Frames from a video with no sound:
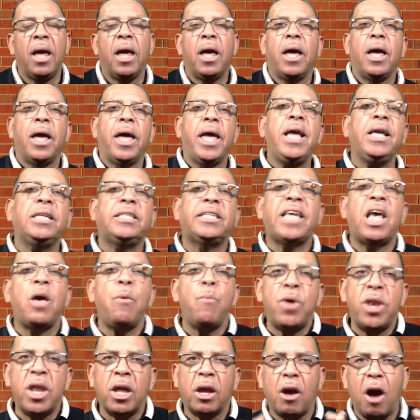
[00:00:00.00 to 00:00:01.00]
He said,
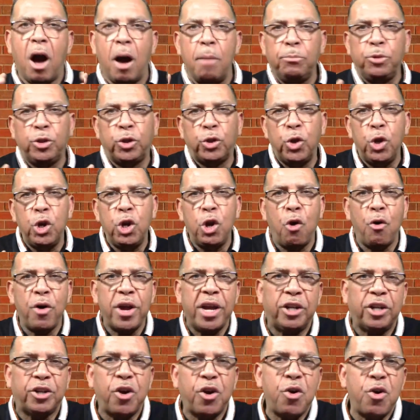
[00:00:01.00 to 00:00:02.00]
when it comes to your
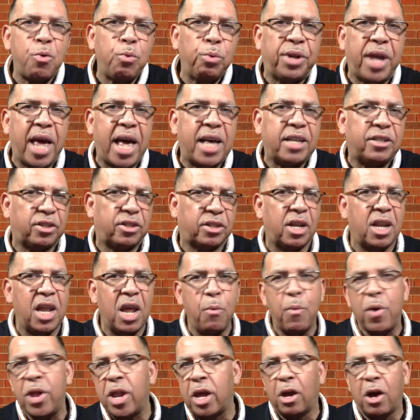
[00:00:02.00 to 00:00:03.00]
eternal destiny,
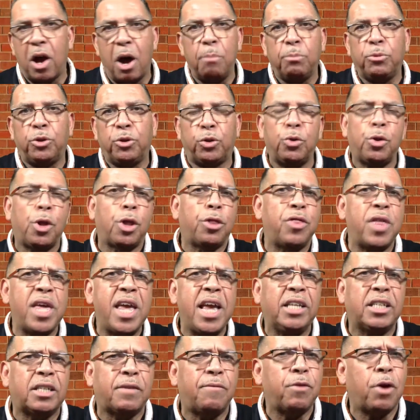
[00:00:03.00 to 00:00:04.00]
when it comes to the
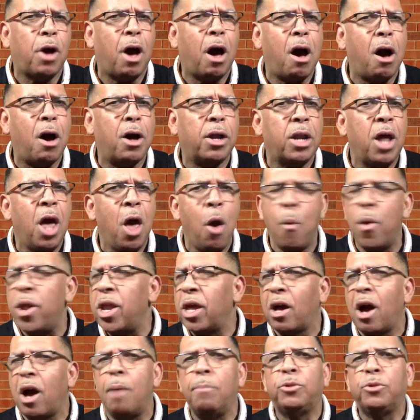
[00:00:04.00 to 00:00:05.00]
things of God, when it
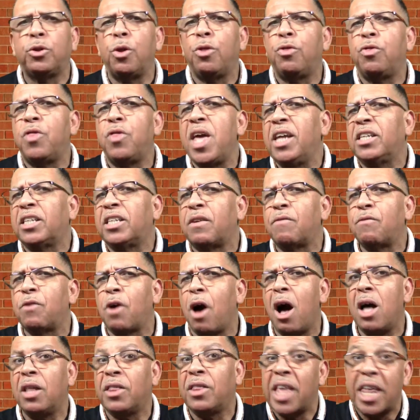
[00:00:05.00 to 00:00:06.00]
comes to things of
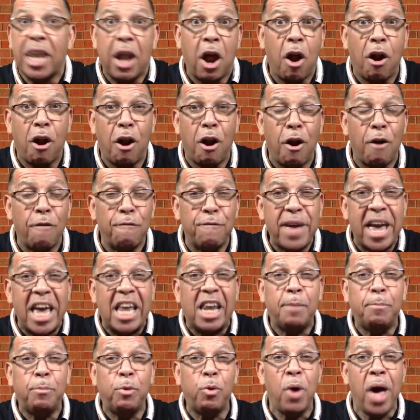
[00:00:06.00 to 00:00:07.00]
God that are
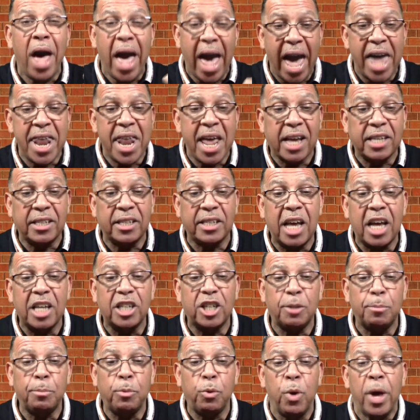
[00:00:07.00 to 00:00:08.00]
available and
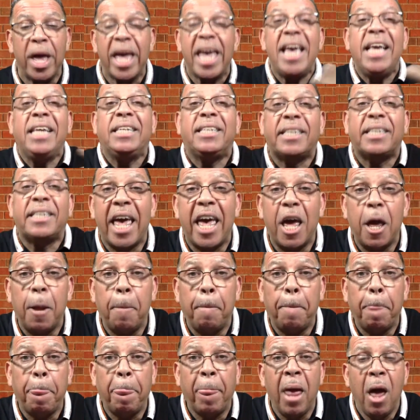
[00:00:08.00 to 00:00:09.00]
accessible, he said,
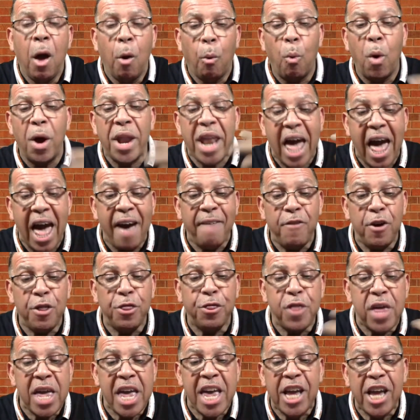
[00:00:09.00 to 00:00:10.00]
Whatever
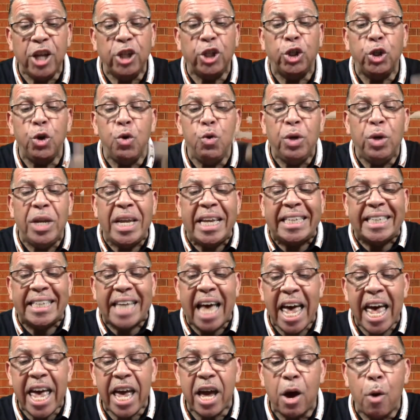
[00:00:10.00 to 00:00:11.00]
things you
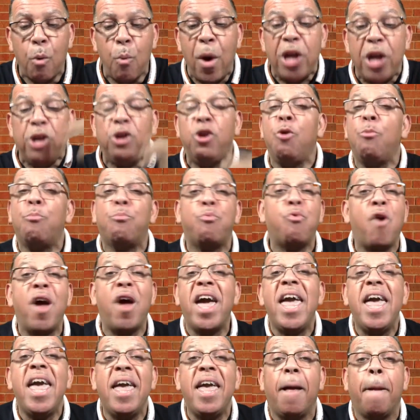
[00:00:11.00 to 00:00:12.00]
desire when you
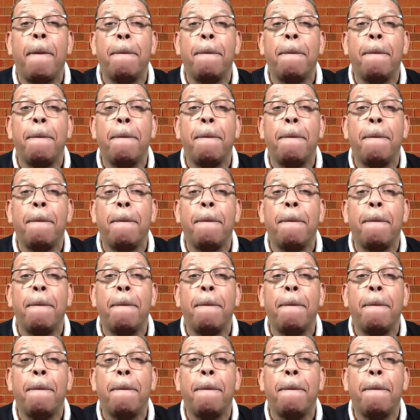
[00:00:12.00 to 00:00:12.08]
pray,